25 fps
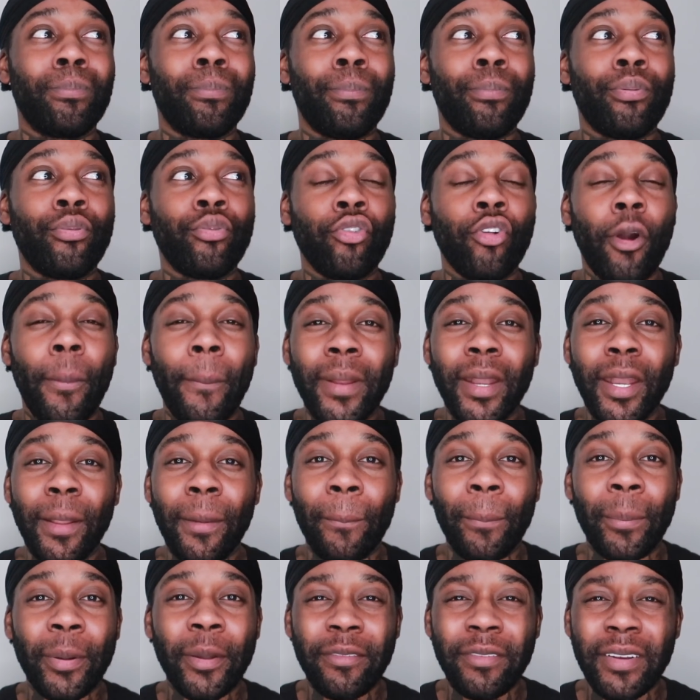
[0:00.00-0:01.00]

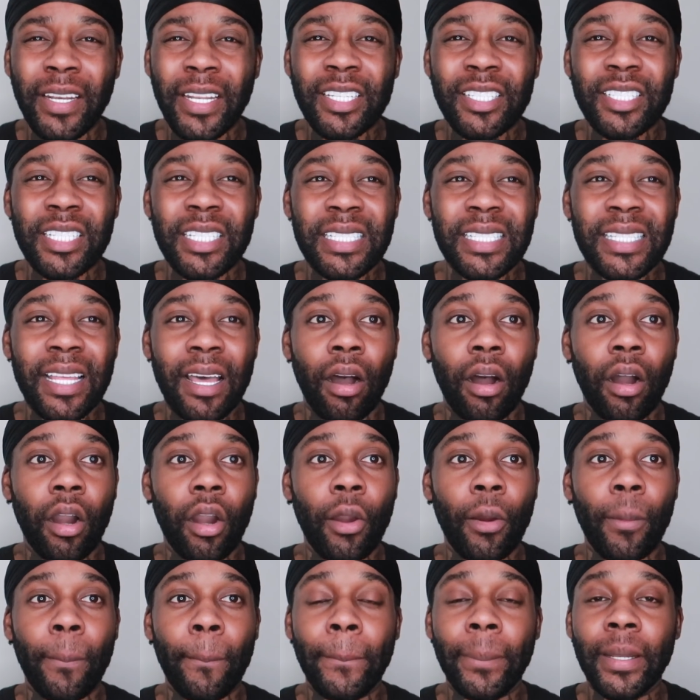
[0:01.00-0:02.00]
prominent privileges that are
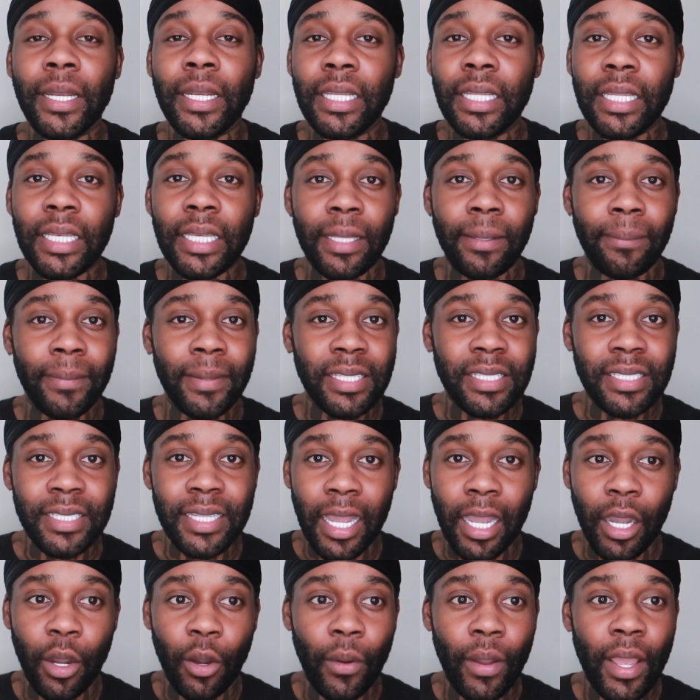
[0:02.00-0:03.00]
completely missed
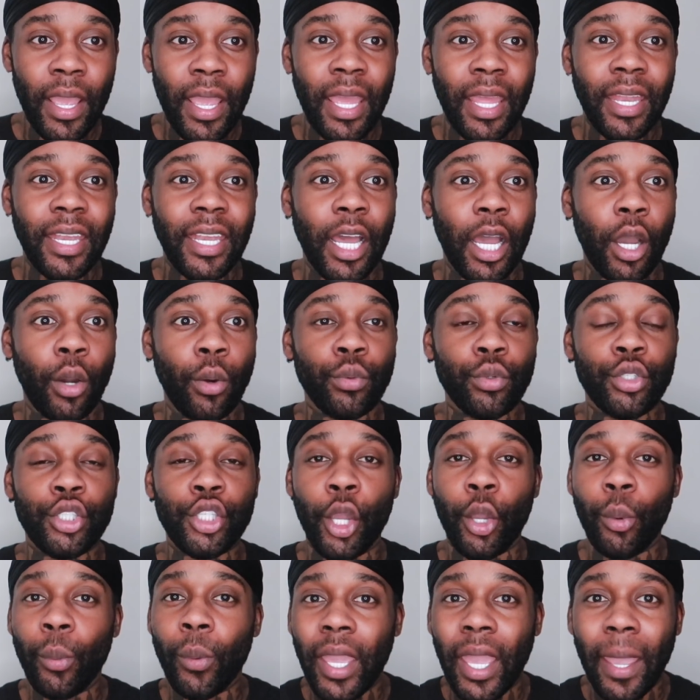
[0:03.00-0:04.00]
out. Now,
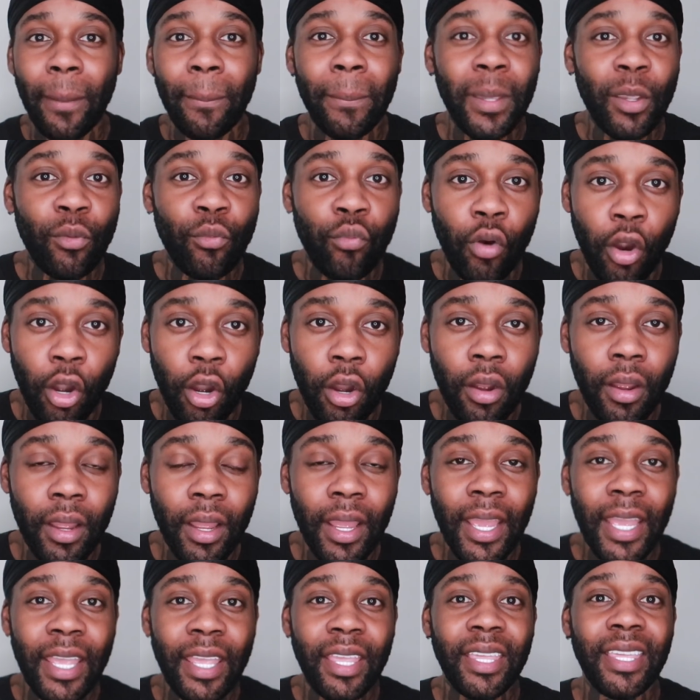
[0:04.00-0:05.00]
don't get me
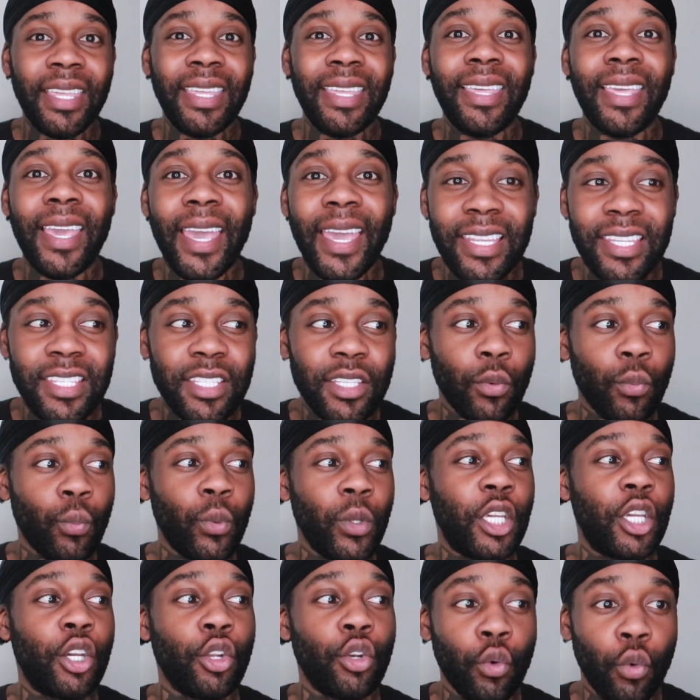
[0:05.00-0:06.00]
wrong. Yes,
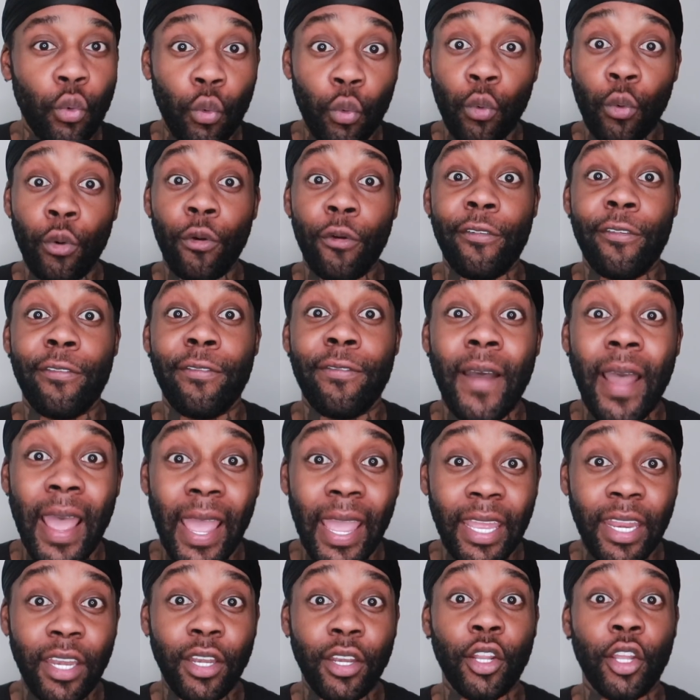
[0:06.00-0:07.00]
we can all
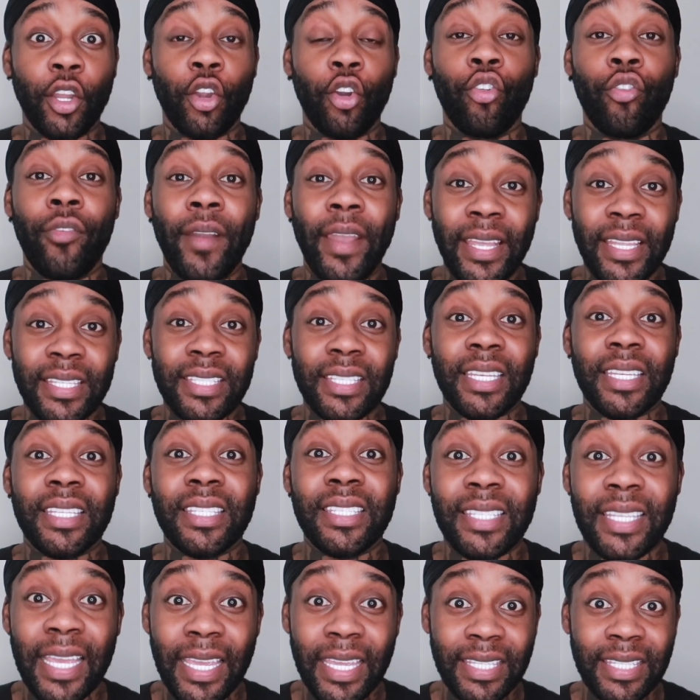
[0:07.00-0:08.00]
find great
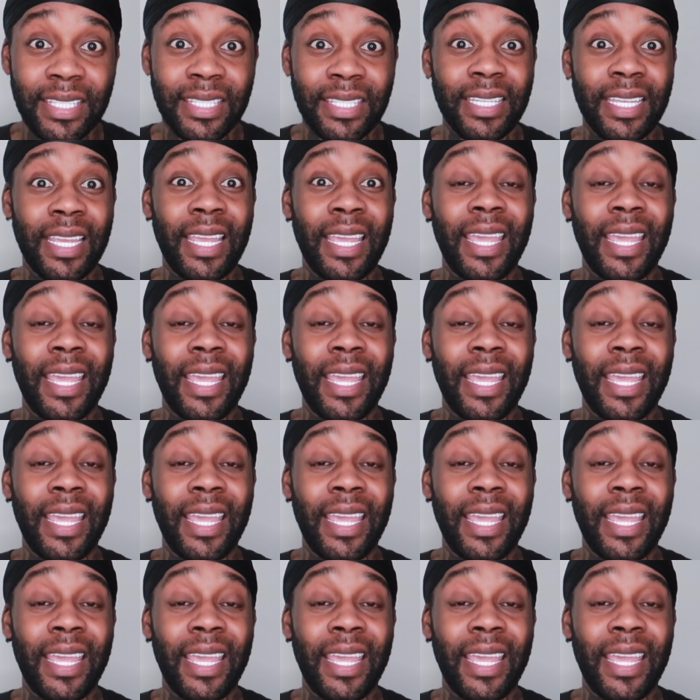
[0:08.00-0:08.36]
success